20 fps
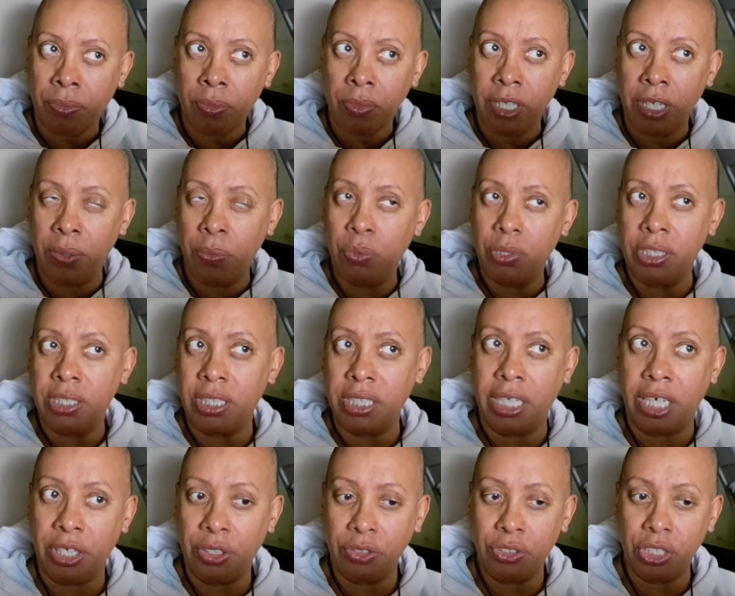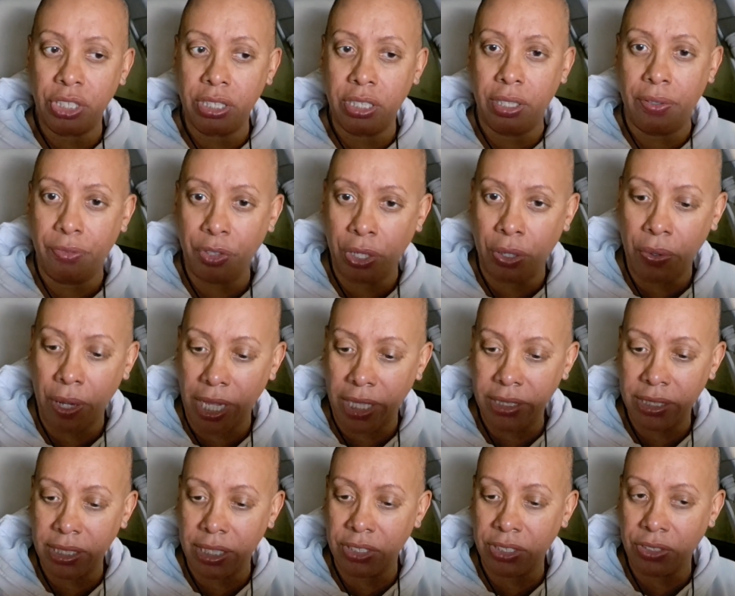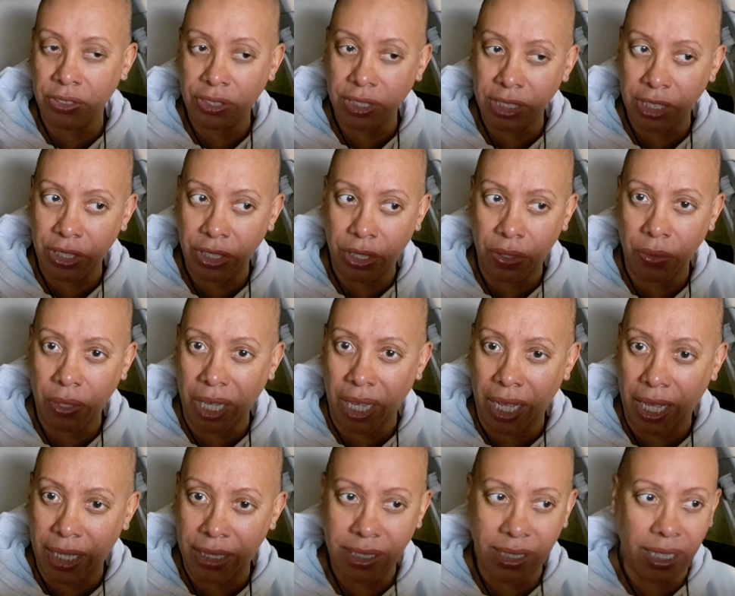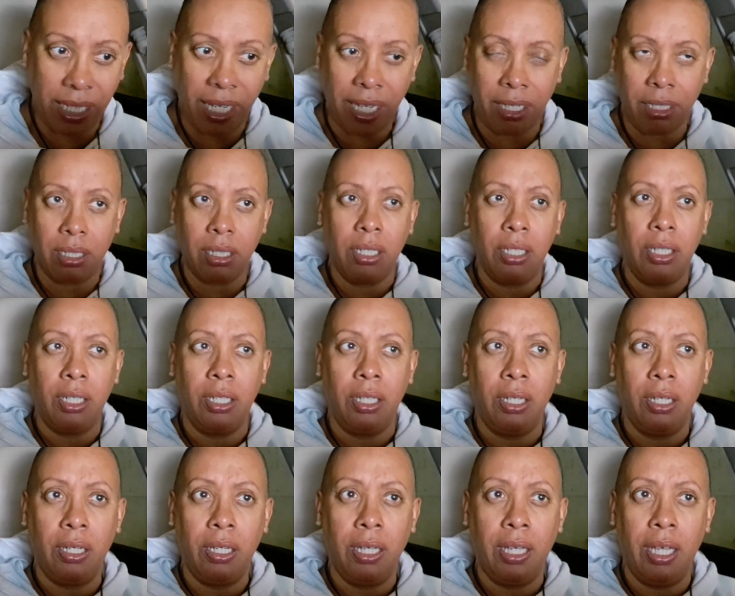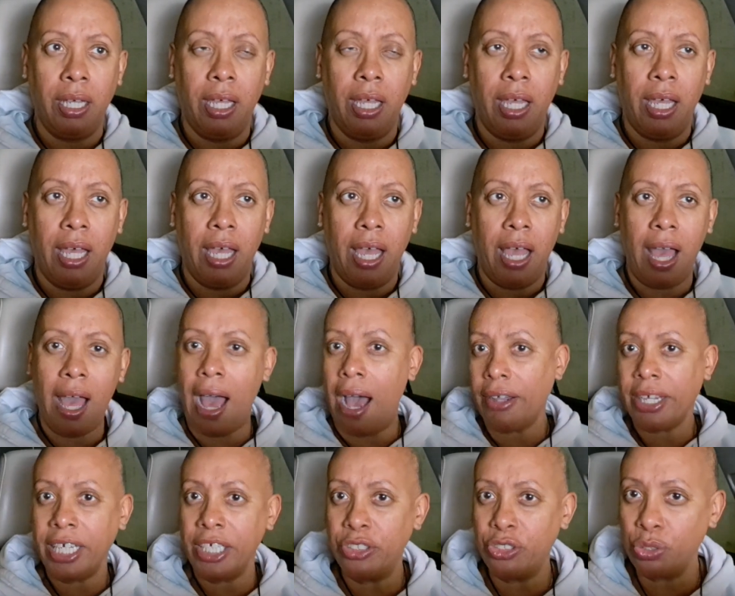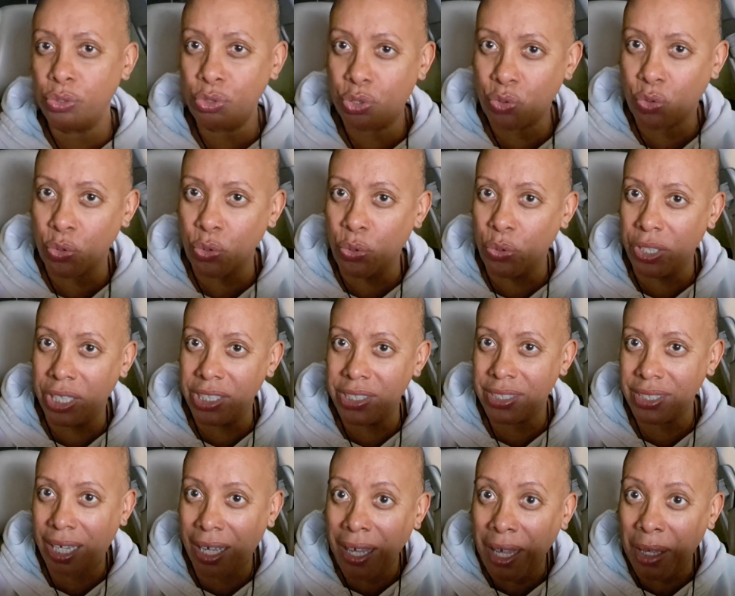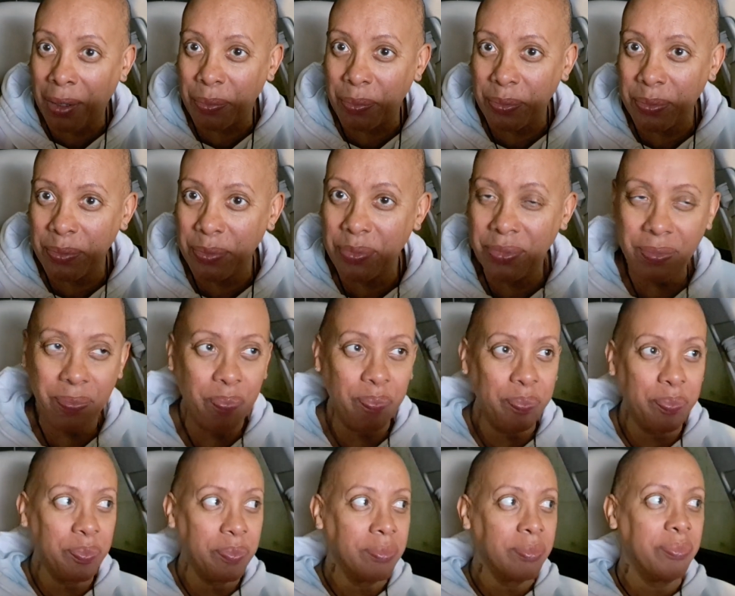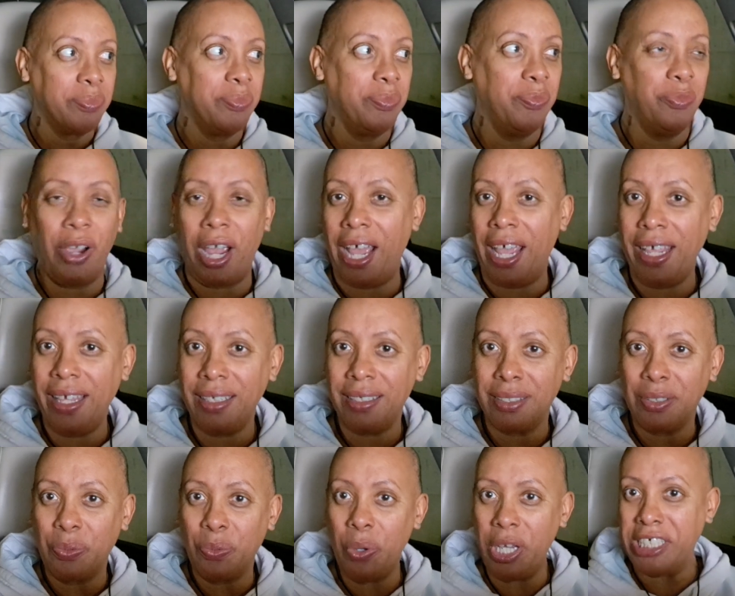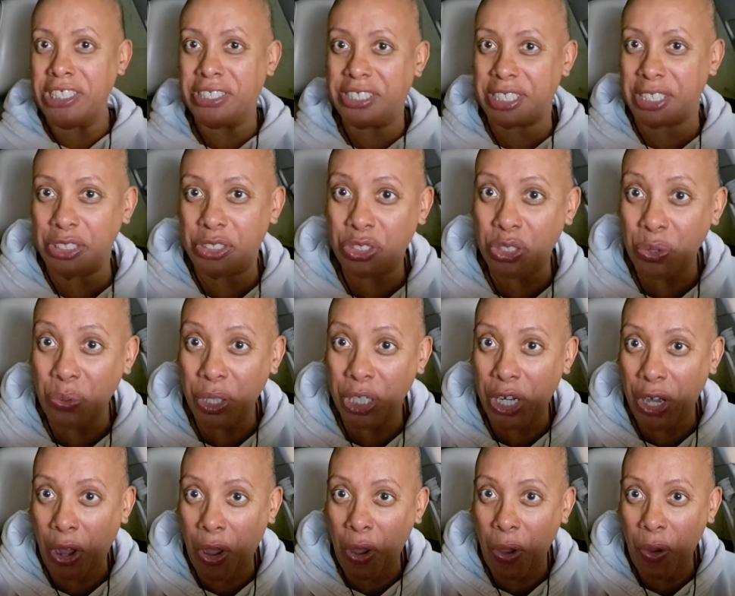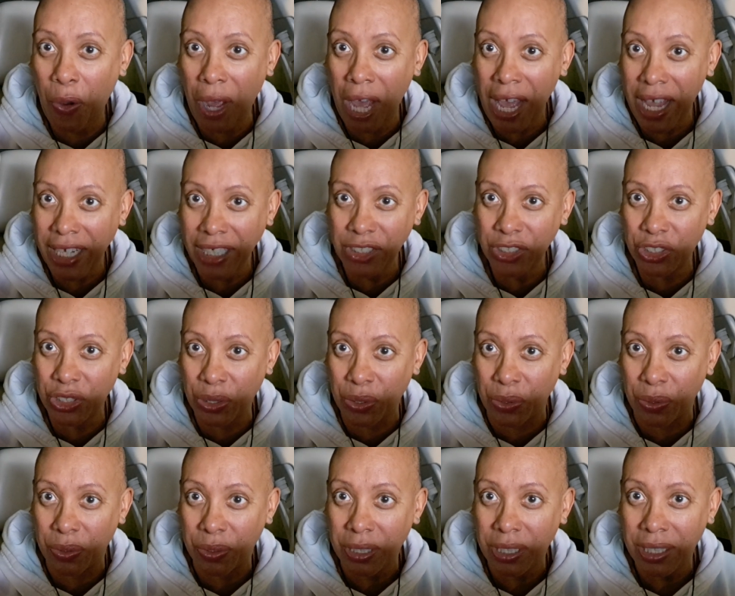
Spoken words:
it was the energy of your ancestors and your guides, like, how could you screw this up? Right? We sent you a whole angel.